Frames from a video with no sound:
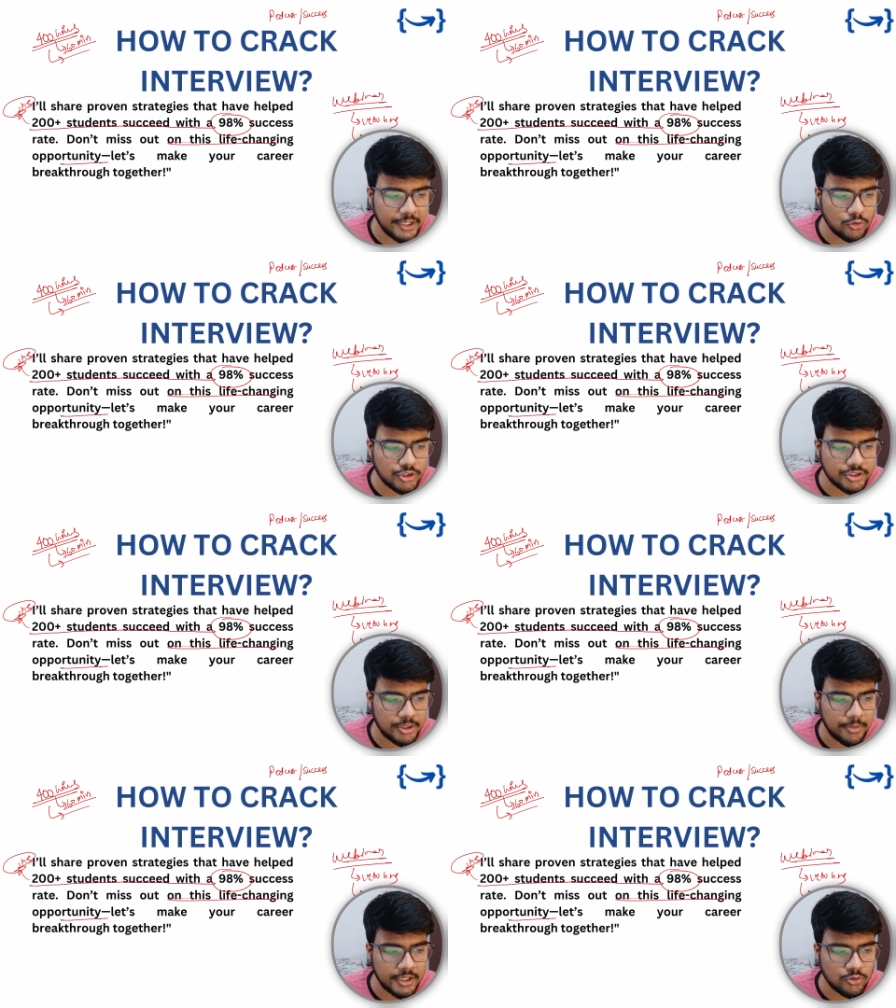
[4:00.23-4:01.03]
into
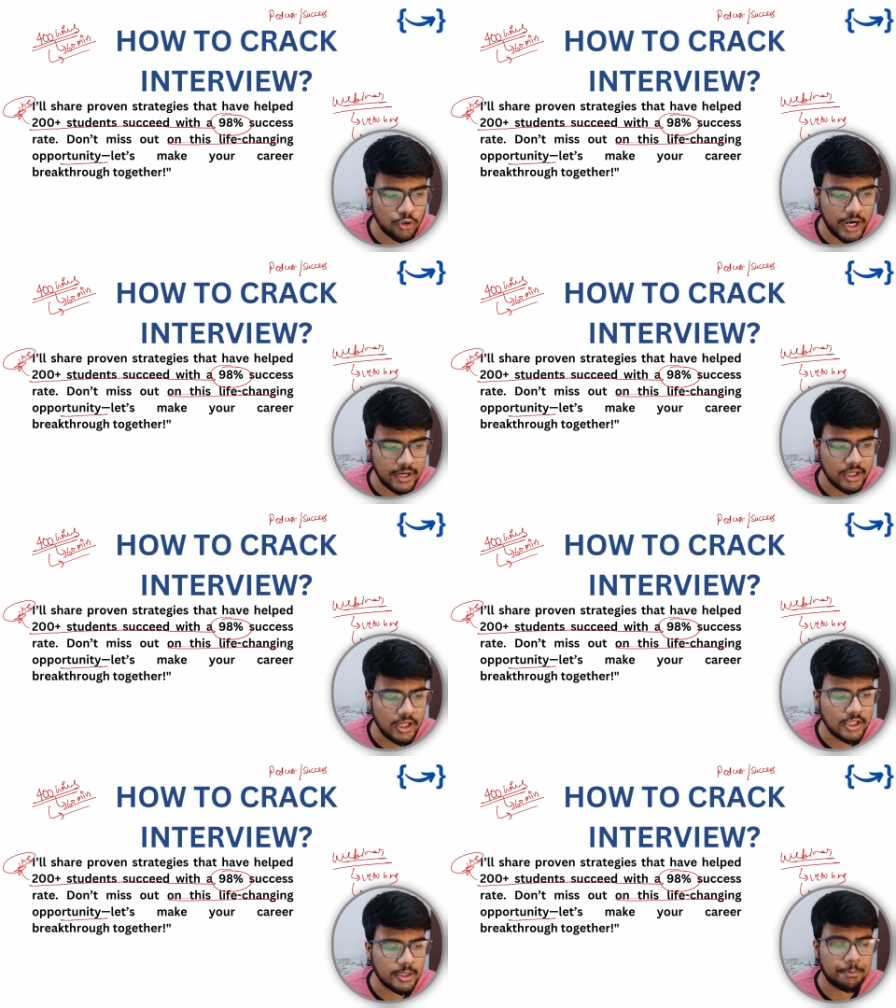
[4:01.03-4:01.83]
60 minutes so that
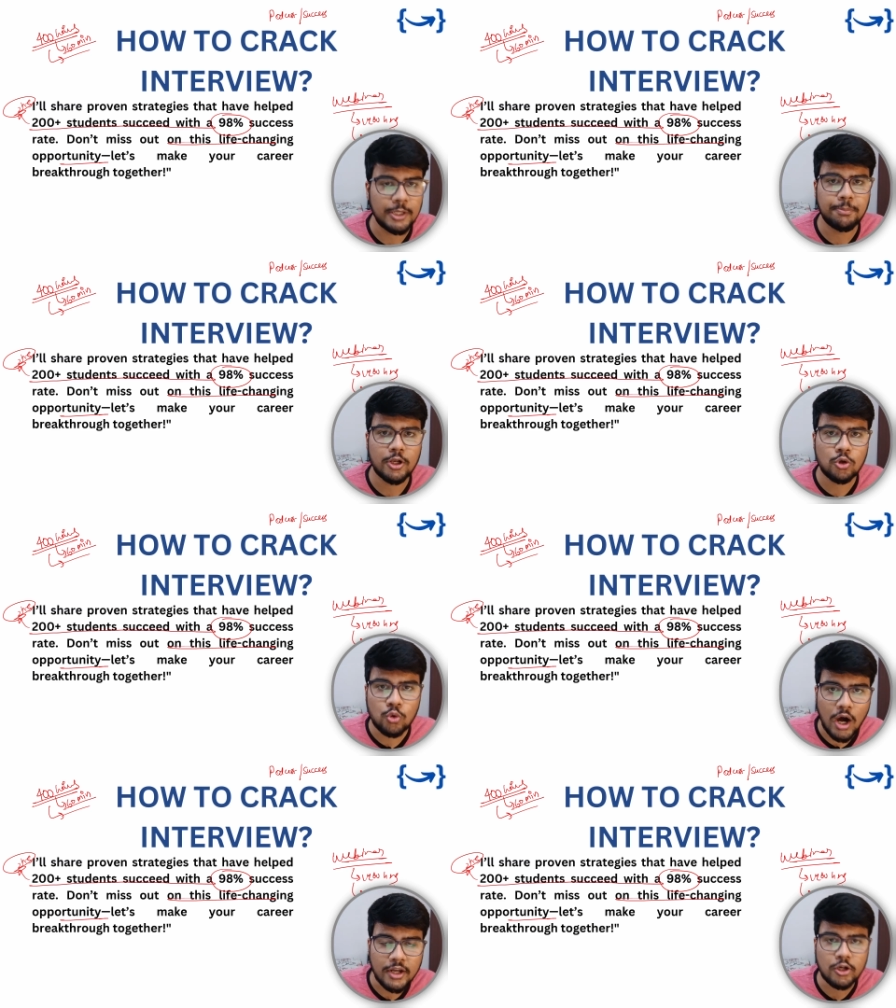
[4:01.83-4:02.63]
the people
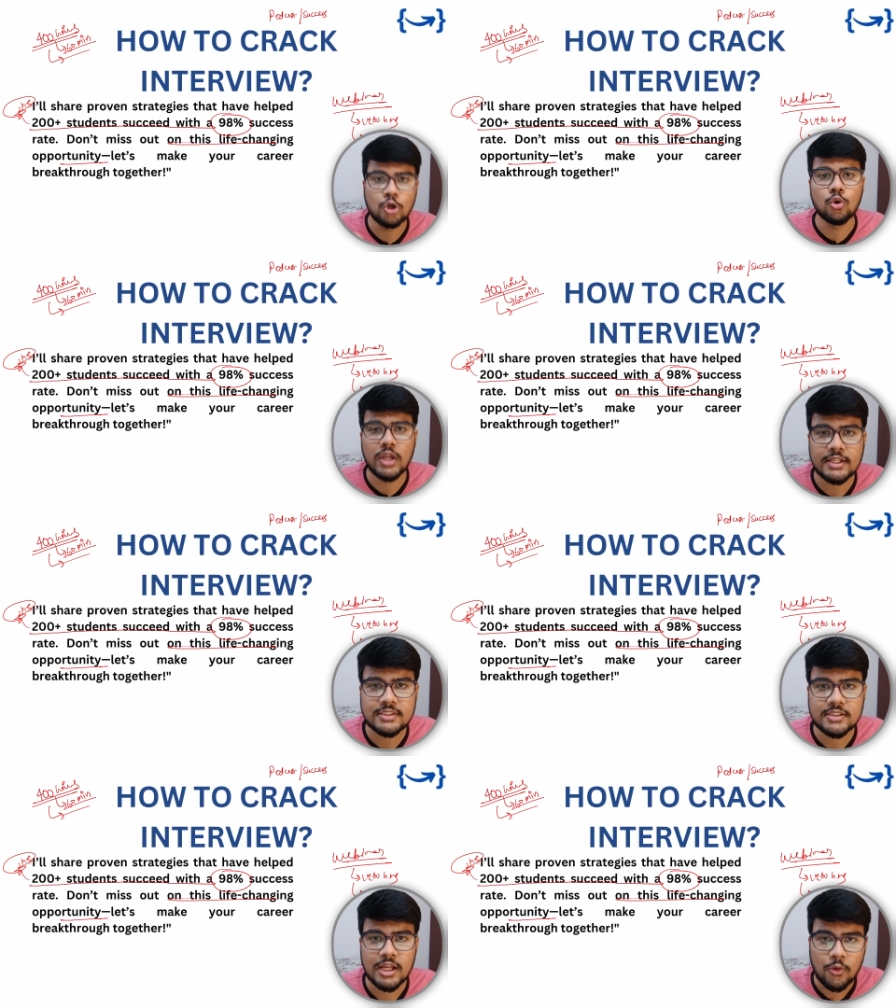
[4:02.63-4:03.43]
who are
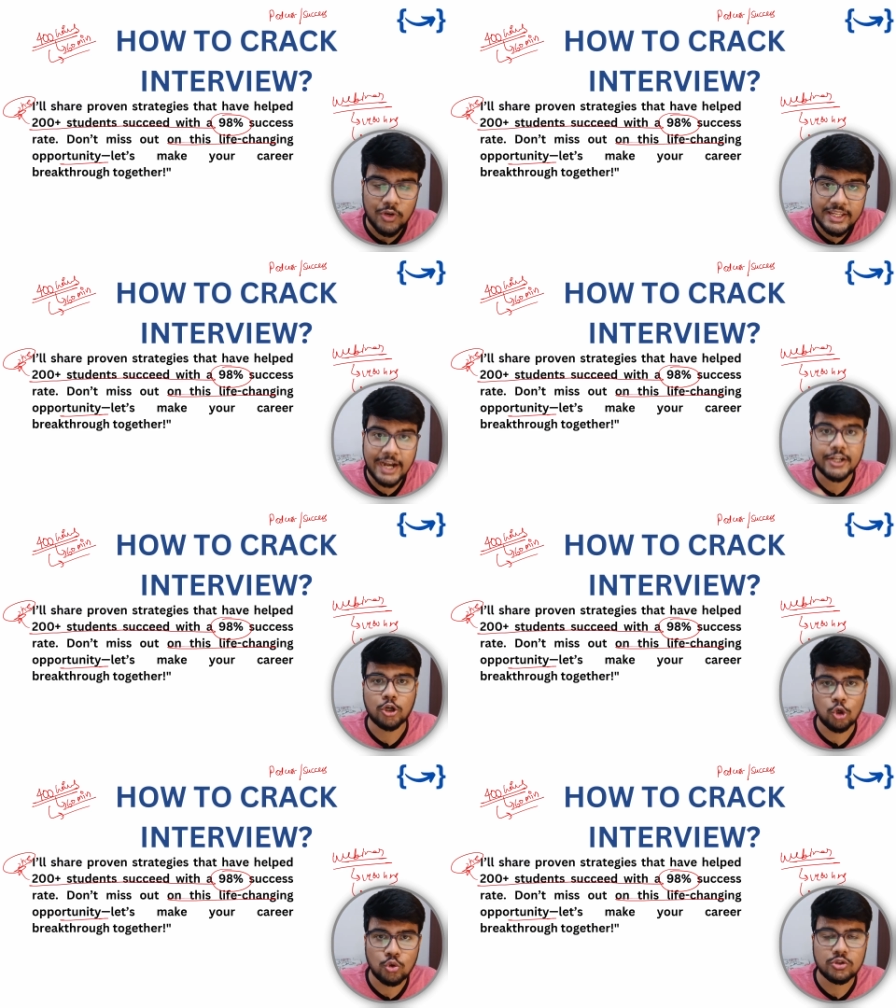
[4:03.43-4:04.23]
clueless will get
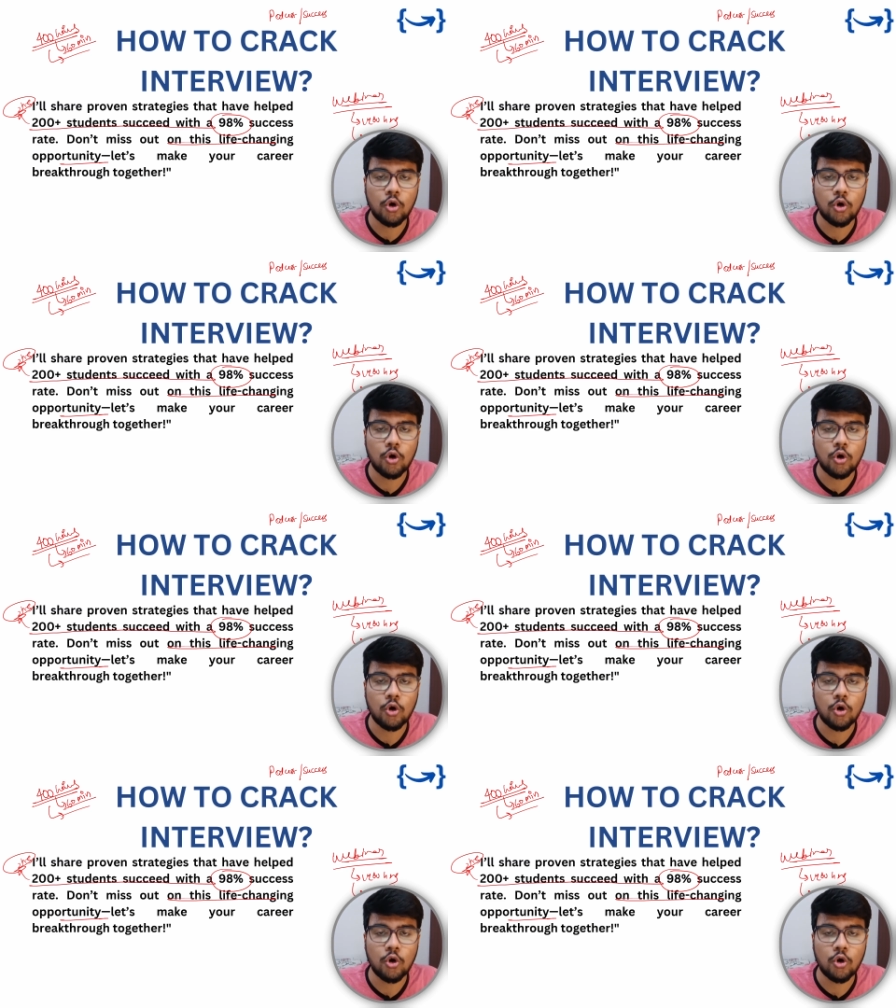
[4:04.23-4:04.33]
clues.